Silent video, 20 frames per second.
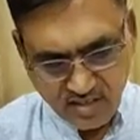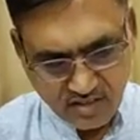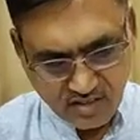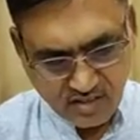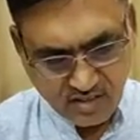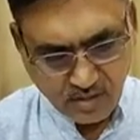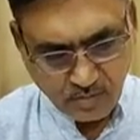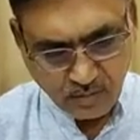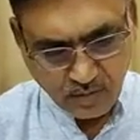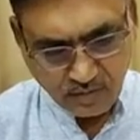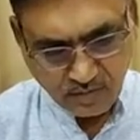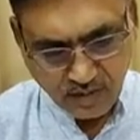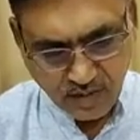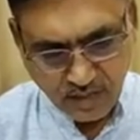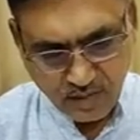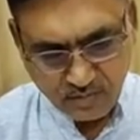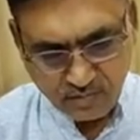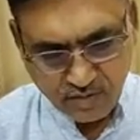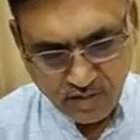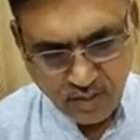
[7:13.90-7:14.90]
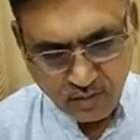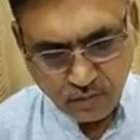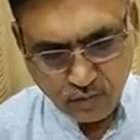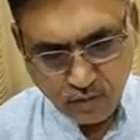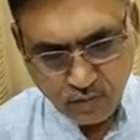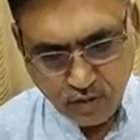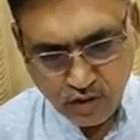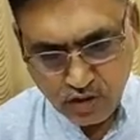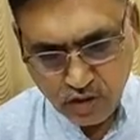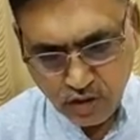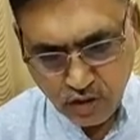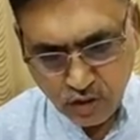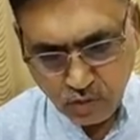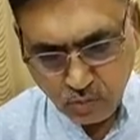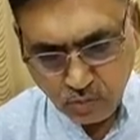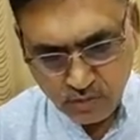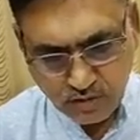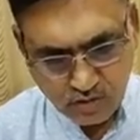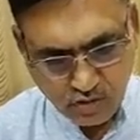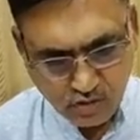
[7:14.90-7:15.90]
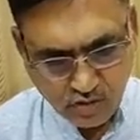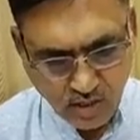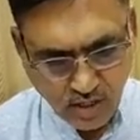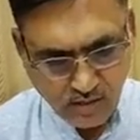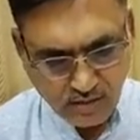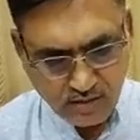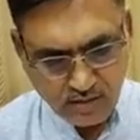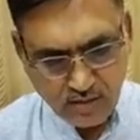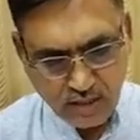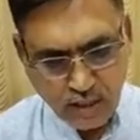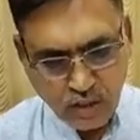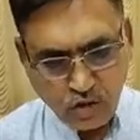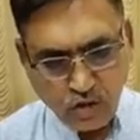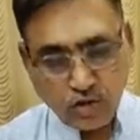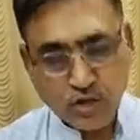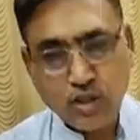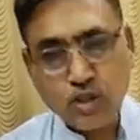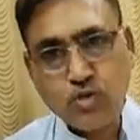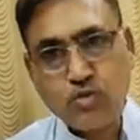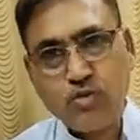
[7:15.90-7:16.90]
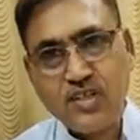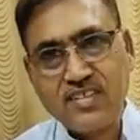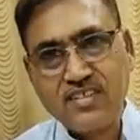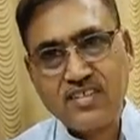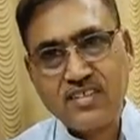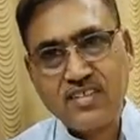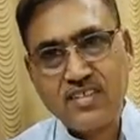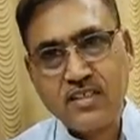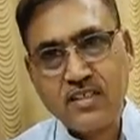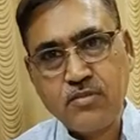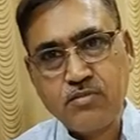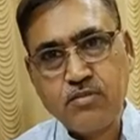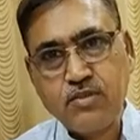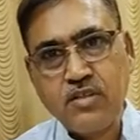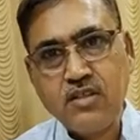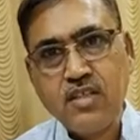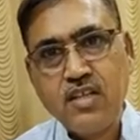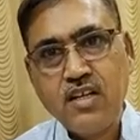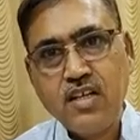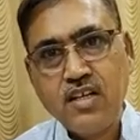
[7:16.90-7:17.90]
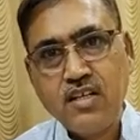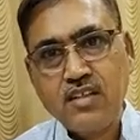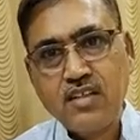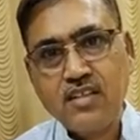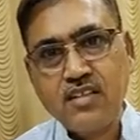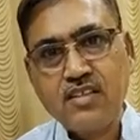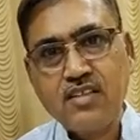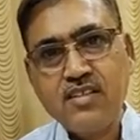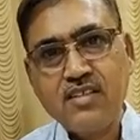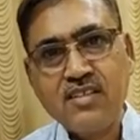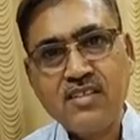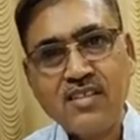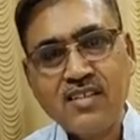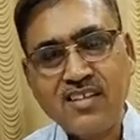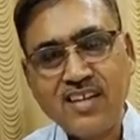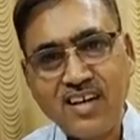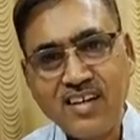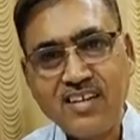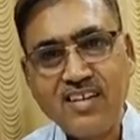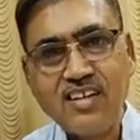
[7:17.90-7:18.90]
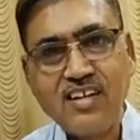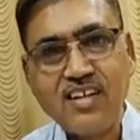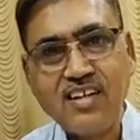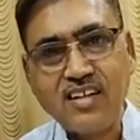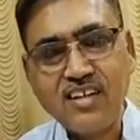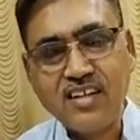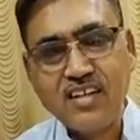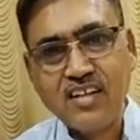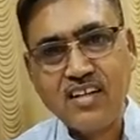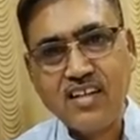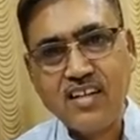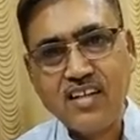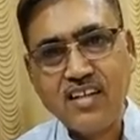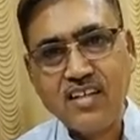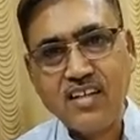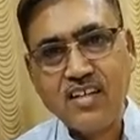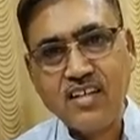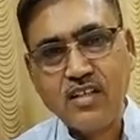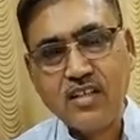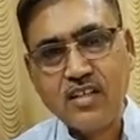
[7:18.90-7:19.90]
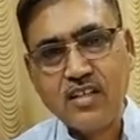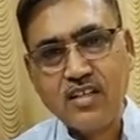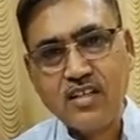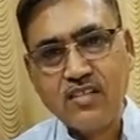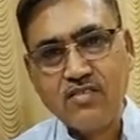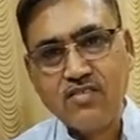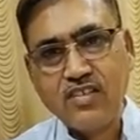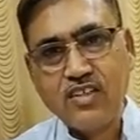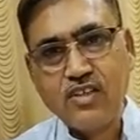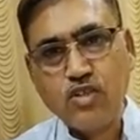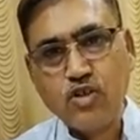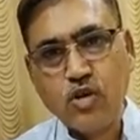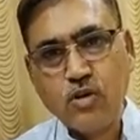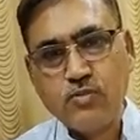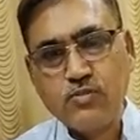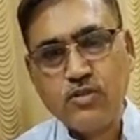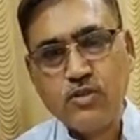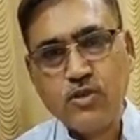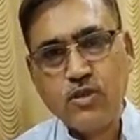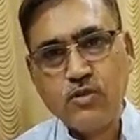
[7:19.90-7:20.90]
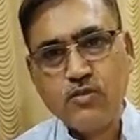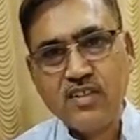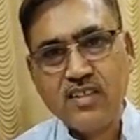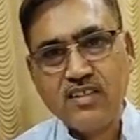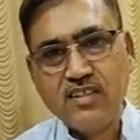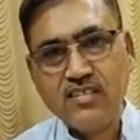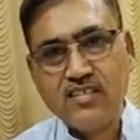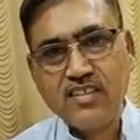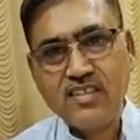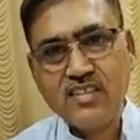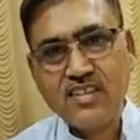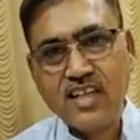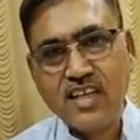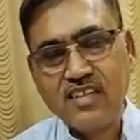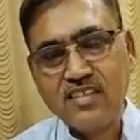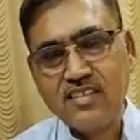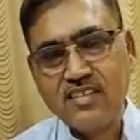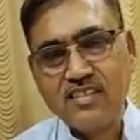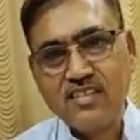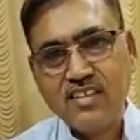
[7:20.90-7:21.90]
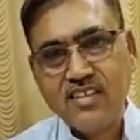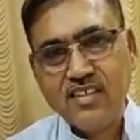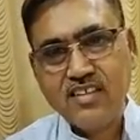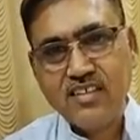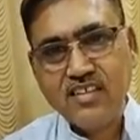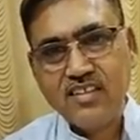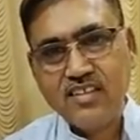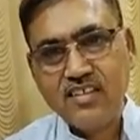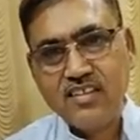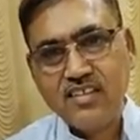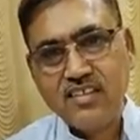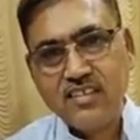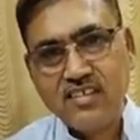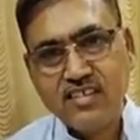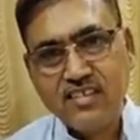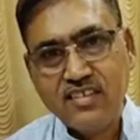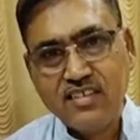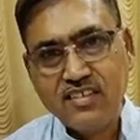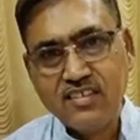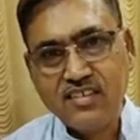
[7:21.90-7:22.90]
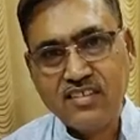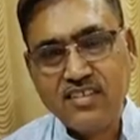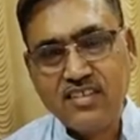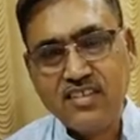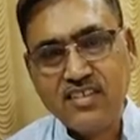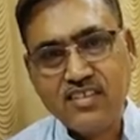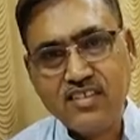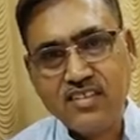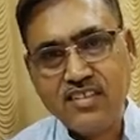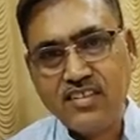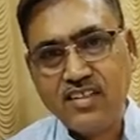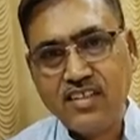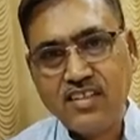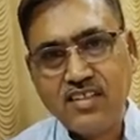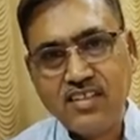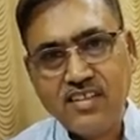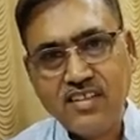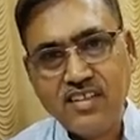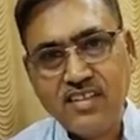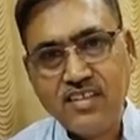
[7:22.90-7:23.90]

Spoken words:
Some of them rushing towards the shelter in order to escape the thunder and rain. And when they observe, when they see that the thunder and